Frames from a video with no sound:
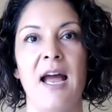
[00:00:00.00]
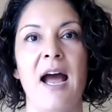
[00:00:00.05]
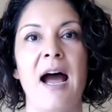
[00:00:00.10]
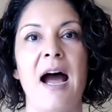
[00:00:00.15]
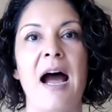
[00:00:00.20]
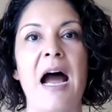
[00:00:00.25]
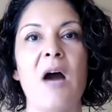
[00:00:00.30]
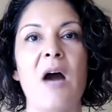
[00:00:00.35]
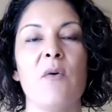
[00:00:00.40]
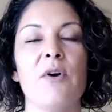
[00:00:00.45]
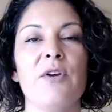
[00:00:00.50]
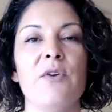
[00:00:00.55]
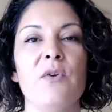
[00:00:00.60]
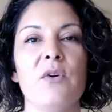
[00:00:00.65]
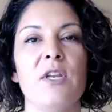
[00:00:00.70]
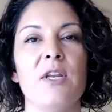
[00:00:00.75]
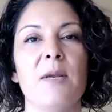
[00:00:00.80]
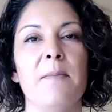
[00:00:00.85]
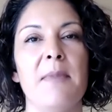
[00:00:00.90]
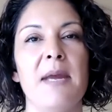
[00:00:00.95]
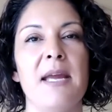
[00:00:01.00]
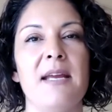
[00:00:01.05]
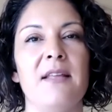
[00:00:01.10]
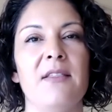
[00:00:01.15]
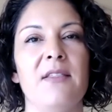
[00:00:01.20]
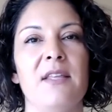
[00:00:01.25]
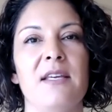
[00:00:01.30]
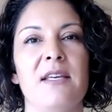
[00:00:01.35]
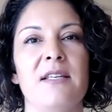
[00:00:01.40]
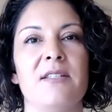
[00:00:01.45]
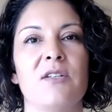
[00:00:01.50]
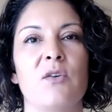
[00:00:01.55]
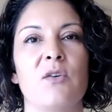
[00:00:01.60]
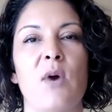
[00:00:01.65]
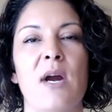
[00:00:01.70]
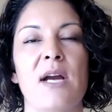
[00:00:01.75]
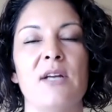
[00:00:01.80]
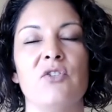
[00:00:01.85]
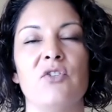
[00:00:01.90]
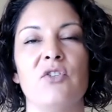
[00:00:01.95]
How are you going to make these
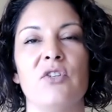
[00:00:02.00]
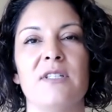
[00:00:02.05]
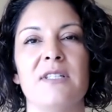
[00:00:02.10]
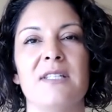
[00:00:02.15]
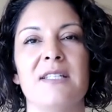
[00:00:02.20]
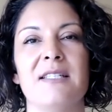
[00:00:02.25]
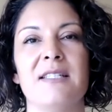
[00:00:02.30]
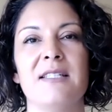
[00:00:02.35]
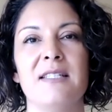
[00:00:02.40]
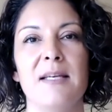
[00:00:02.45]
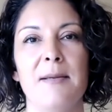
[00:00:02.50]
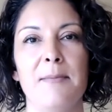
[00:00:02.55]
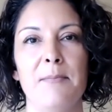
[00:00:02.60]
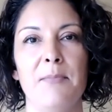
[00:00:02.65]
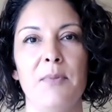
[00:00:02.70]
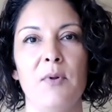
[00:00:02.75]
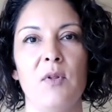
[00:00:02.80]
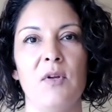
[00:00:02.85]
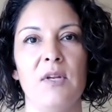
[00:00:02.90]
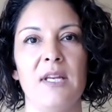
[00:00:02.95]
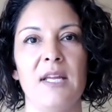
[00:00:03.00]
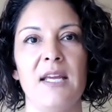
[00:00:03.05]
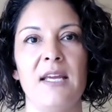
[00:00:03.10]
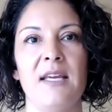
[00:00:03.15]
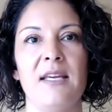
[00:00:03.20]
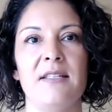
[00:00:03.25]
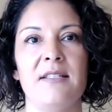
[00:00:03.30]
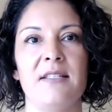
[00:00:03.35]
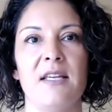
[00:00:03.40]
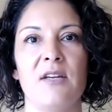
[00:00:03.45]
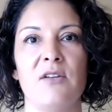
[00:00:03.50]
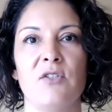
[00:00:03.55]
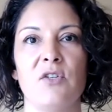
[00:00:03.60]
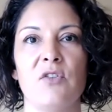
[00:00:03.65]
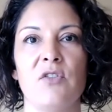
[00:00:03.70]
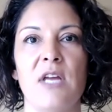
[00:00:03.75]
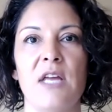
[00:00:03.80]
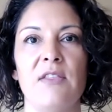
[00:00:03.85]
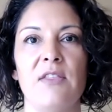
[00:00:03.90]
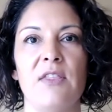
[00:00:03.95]
questions simple and easy so
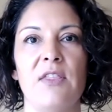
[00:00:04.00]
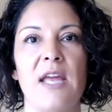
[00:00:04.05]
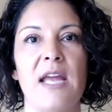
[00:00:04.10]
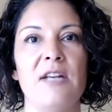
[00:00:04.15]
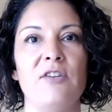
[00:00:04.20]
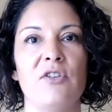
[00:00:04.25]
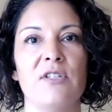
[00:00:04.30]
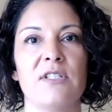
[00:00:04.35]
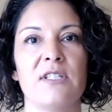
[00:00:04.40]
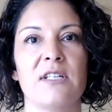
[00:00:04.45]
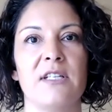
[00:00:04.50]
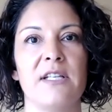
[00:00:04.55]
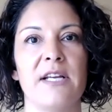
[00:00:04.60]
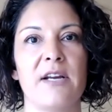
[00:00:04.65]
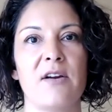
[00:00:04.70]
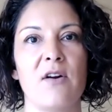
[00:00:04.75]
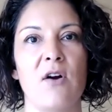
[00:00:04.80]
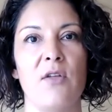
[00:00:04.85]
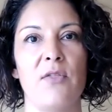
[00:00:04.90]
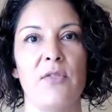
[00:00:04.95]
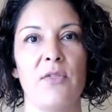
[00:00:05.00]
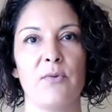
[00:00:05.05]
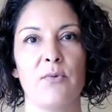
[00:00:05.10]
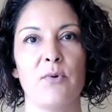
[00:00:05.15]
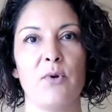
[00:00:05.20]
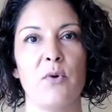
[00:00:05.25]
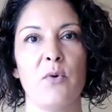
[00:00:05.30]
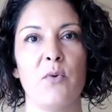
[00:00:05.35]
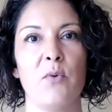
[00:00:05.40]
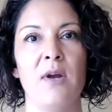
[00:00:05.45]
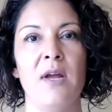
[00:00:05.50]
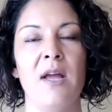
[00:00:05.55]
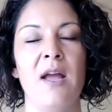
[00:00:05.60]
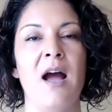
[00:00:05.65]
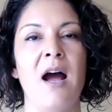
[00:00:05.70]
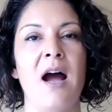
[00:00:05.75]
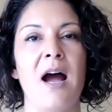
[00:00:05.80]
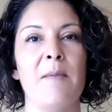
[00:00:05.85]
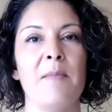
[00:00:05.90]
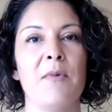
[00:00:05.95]
that they just click on through?
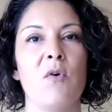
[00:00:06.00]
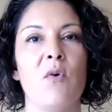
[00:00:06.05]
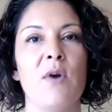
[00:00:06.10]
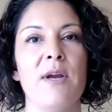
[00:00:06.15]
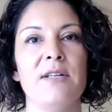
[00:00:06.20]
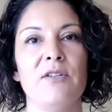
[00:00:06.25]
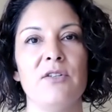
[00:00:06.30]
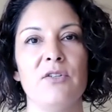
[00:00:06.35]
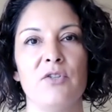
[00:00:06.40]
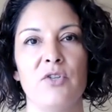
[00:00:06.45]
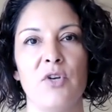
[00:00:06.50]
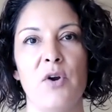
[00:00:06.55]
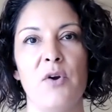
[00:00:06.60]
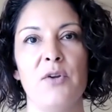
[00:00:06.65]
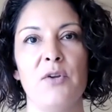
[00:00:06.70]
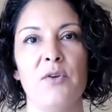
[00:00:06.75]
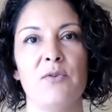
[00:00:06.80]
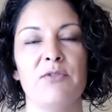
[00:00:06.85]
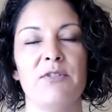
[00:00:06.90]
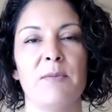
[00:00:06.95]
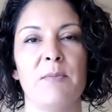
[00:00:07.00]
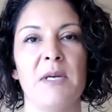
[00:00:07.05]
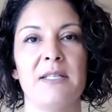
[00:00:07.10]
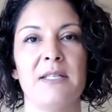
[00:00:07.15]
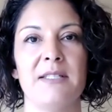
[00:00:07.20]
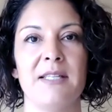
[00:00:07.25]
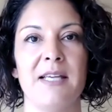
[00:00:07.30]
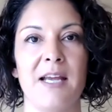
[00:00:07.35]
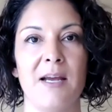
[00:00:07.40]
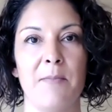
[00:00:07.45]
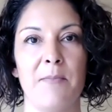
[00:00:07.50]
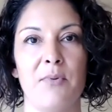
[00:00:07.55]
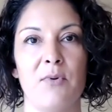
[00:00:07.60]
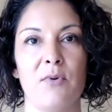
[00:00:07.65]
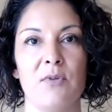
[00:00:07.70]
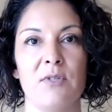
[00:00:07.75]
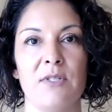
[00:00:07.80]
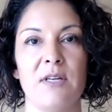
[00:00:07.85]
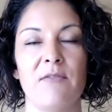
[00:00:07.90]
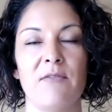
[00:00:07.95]
I'm going to show you some
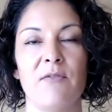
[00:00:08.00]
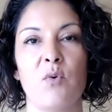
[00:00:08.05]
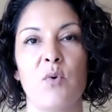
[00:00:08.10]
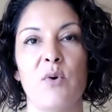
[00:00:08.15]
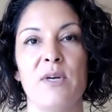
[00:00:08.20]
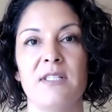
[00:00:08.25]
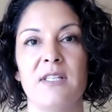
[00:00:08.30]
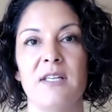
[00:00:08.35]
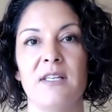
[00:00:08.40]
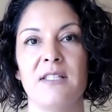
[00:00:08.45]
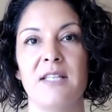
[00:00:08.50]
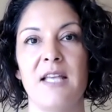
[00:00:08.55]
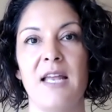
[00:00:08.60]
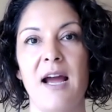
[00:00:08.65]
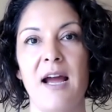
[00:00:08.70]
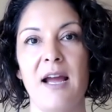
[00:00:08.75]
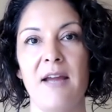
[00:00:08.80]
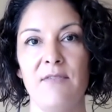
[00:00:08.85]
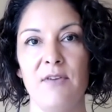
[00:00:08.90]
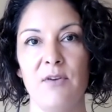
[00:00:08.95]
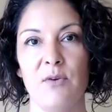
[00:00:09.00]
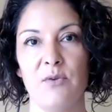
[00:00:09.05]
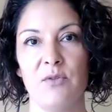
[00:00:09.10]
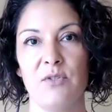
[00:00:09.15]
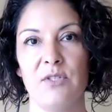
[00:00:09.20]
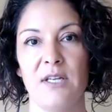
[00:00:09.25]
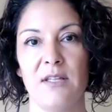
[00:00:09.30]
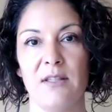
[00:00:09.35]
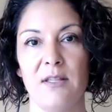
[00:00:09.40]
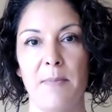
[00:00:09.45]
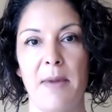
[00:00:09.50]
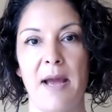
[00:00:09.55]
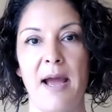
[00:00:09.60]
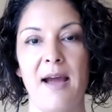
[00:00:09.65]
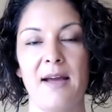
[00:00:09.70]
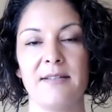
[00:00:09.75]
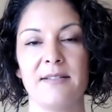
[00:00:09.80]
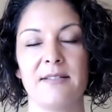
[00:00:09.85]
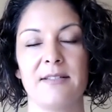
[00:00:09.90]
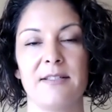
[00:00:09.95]
examples of quizzes that I've used in the
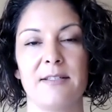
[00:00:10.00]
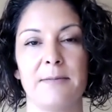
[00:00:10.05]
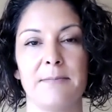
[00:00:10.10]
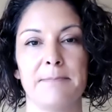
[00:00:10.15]
past.